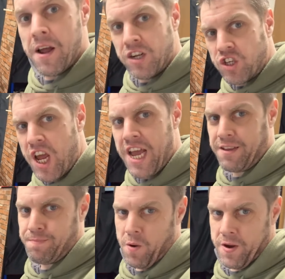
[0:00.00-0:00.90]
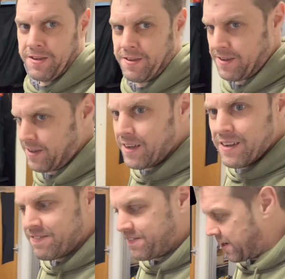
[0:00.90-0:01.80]
Cheers, boys.
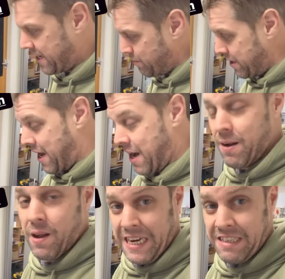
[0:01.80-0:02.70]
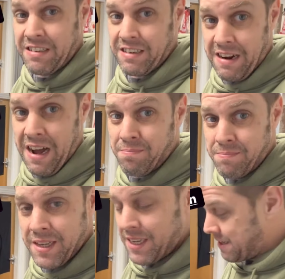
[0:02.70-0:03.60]
Fucking with that, Instagram...
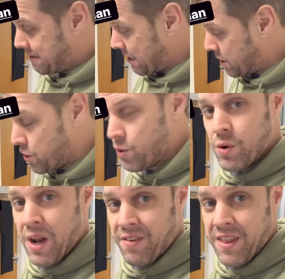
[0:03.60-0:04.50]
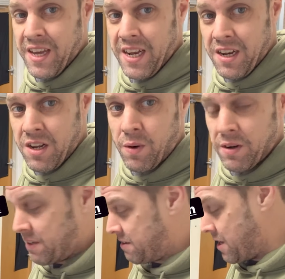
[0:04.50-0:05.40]
Because I Googled everything and knew what I
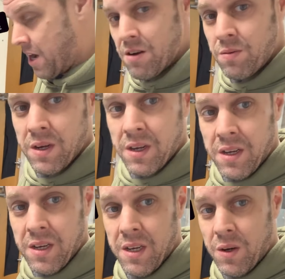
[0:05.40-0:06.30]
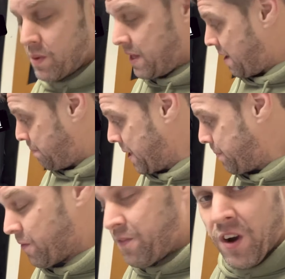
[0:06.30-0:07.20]
needed to know. Without
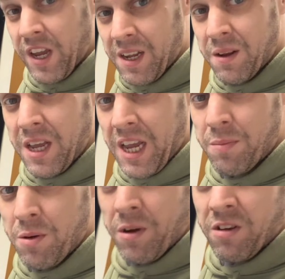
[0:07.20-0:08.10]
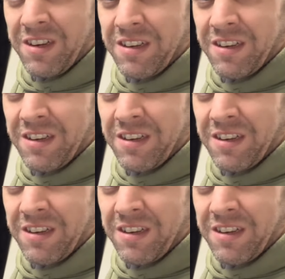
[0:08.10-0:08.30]
people fucking kicking me up the arse on